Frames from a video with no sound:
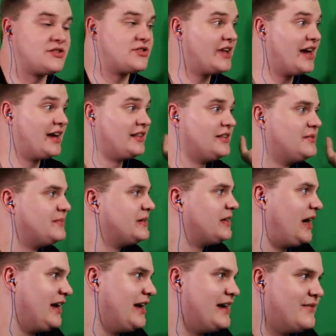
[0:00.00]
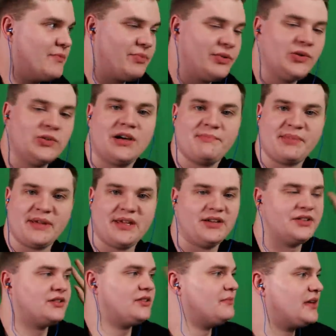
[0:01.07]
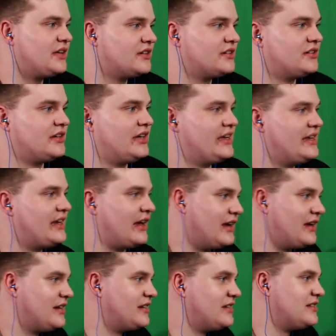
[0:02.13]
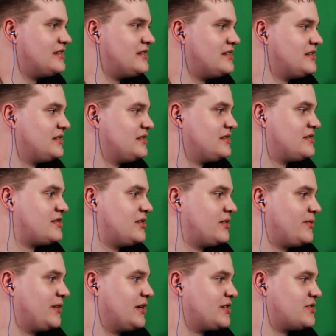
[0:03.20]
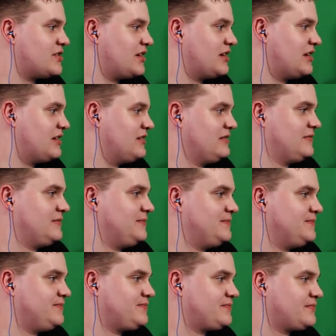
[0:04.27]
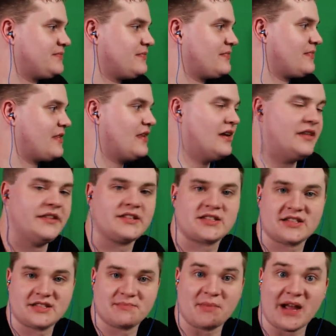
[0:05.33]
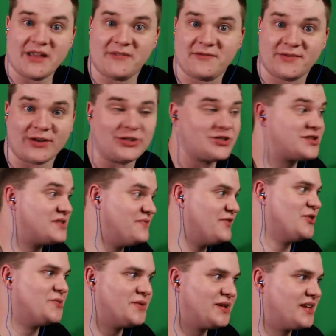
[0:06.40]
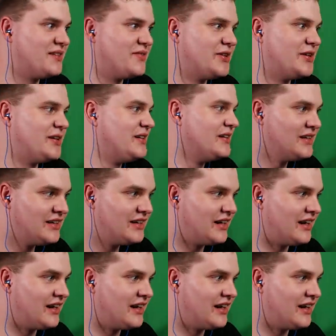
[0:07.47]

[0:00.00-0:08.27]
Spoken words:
have it pulled up here. Let me go ahead and start watching it. This is my first viewing of it.